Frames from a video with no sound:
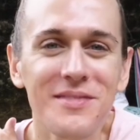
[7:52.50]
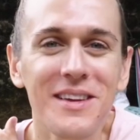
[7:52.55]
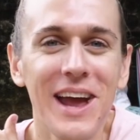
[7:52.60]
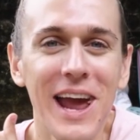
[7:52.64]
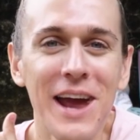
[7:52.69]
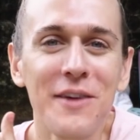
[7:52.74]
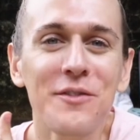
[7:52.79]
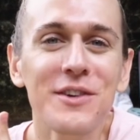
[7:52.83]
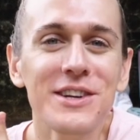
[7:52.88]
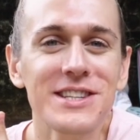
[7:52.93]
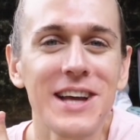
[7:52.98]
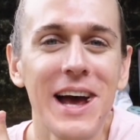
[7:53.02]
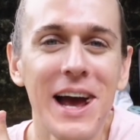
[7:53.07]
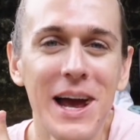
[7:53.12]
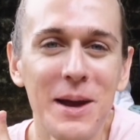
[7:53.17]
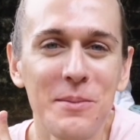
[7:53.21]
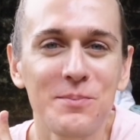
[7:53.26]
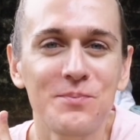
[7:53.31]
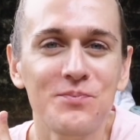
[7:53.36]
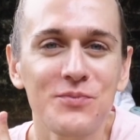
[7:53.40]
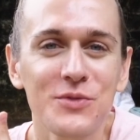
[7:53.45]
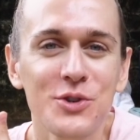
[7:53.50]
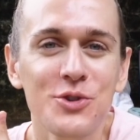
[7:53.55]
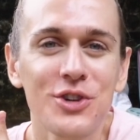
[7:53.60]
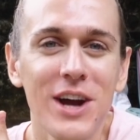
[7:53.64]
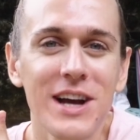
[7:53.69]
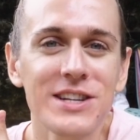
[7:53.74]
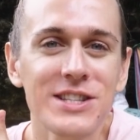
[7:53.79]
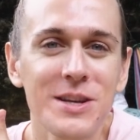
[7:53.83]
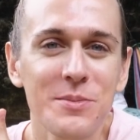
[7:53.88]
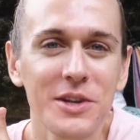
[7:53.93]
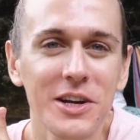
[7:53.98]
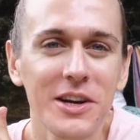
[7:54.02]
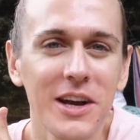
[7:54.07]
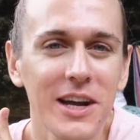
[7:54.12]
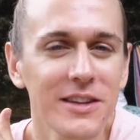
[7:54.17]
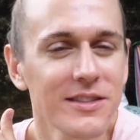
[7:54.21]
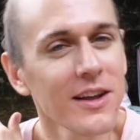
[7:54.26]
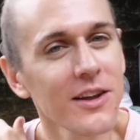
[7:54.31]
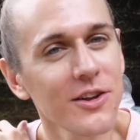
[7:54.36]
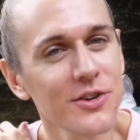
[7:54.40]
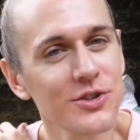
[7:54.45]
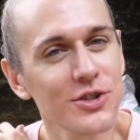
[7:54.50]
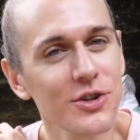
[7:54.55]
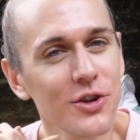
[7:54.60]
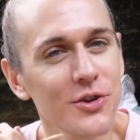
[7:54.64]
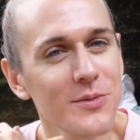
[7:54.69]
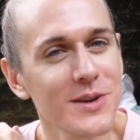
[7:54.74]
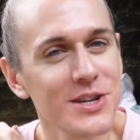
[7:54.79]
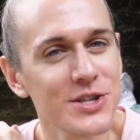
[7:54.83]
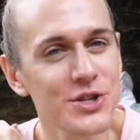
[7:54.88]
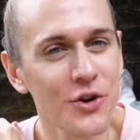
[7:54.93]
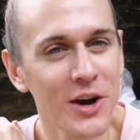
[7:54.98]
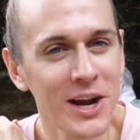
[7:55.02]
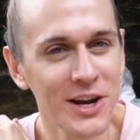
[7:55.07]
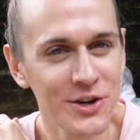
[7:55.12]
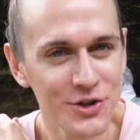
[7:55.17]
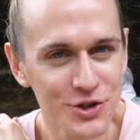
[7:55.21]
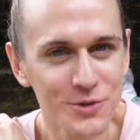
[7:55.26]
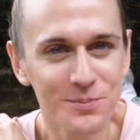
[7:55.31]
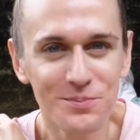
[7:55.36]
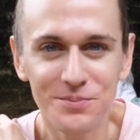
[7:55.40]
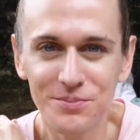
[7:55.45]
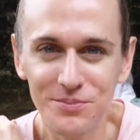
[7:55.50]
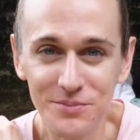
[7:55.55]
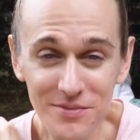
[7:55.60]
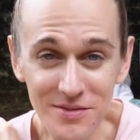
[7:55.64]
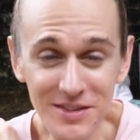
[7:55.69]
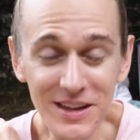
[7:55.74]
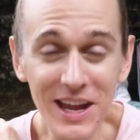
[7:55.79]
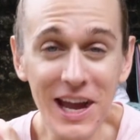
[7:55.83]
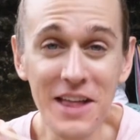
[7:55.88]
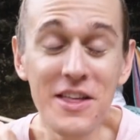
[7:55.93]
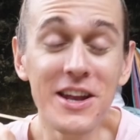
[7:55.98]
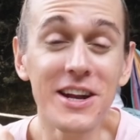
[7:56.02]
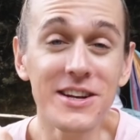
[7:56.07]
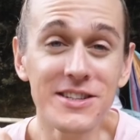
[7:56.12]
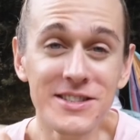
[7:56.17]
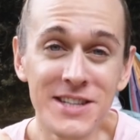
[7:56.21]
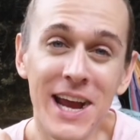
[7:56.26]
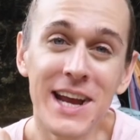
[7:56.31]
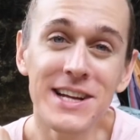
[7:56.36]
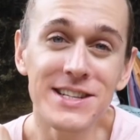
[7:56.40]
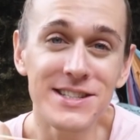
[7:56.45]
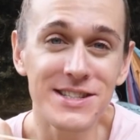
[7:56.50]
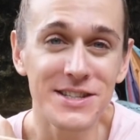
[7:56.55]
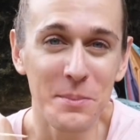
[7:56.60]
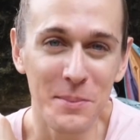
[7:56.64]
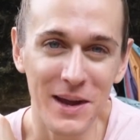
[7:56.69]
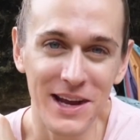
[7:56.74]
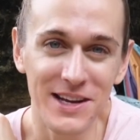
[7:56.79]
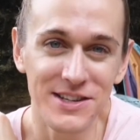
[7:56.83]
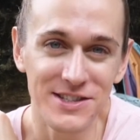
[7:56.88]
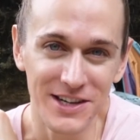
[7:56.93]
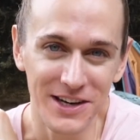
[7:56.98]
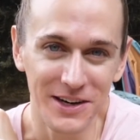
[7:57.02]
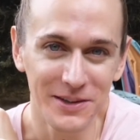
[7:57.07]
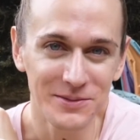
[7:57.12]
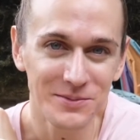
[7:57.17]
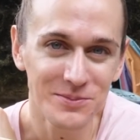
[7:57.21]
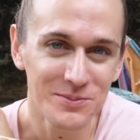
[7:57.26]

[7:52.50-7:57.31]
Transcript: Every time you try something, you're like, that looks a little bit strange. And then it tastes amazing.